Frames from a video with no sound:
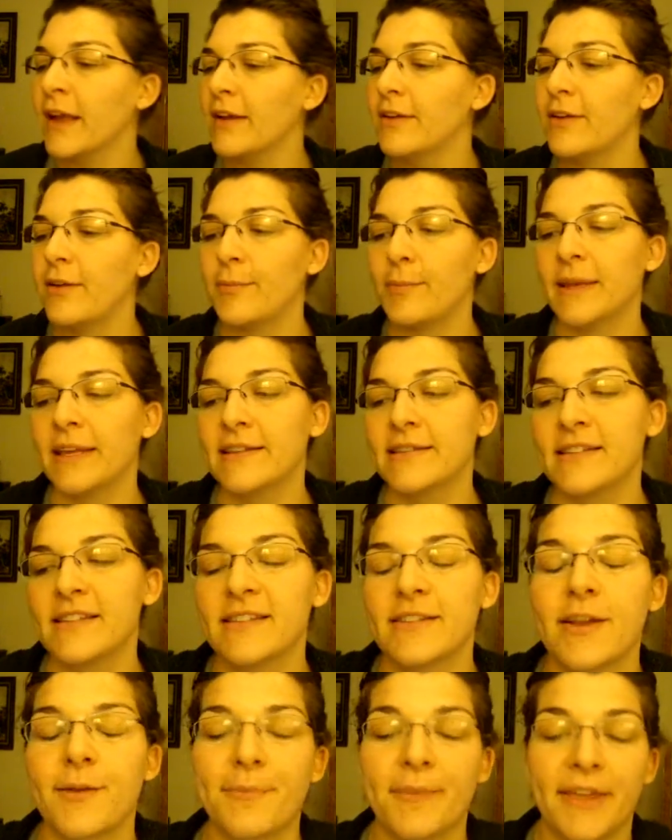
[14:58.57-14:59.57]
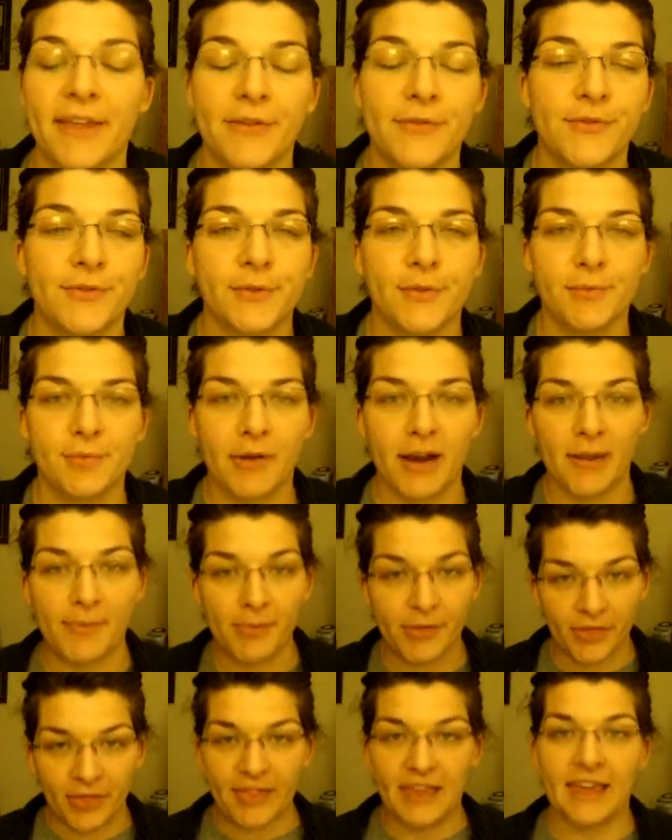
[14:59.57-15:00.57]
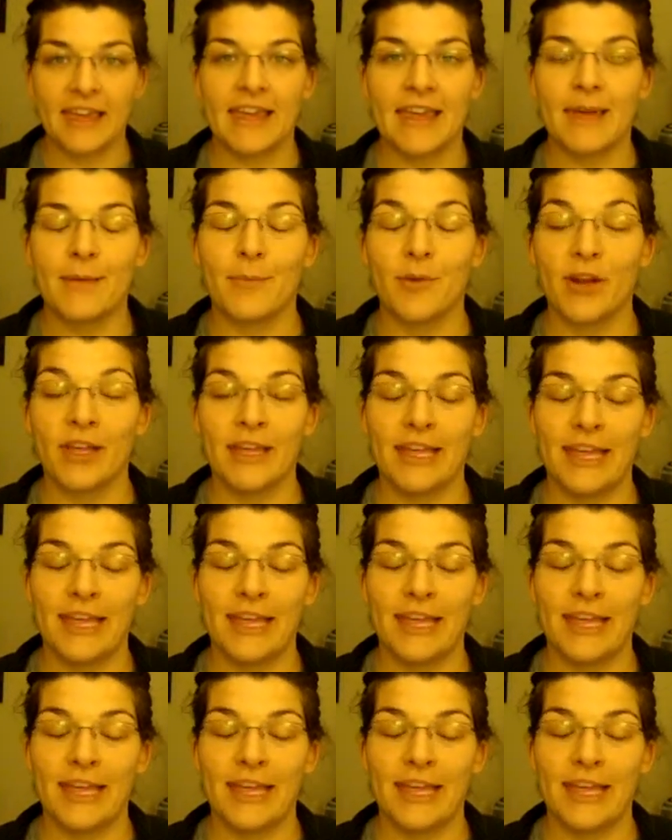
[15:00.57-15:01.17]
No, because it's not my usual prep, the camera